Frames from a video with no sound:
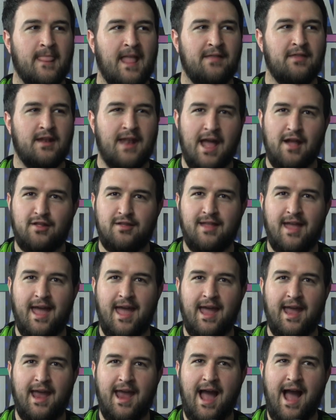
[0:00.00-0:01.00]
And the next
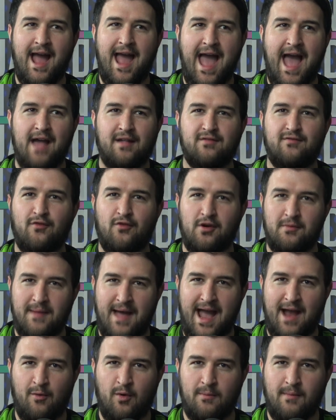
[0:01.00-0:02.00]
day I asked for it
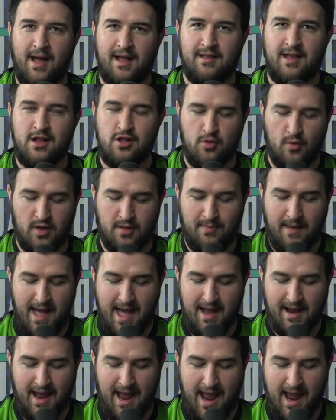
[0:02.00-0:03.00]
back when my teacher was
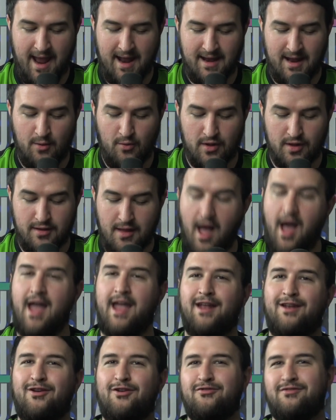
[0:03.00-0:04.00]
back, and it was
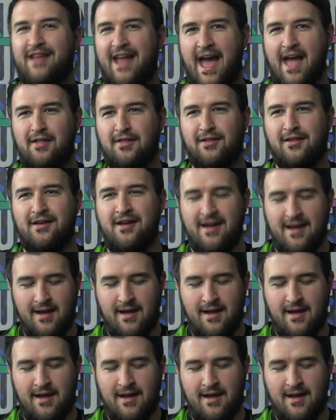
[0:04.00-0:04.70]
not in her desk.